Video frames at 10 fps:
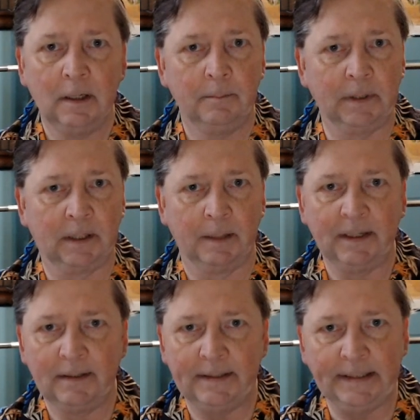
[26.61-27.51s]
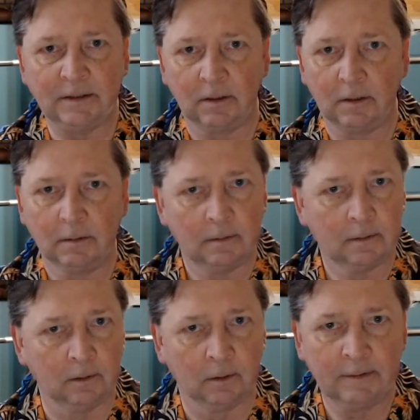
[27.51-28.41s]
becoming a teacher,
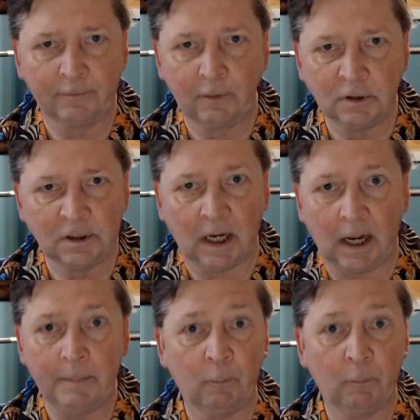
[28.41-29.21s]
looking for a job?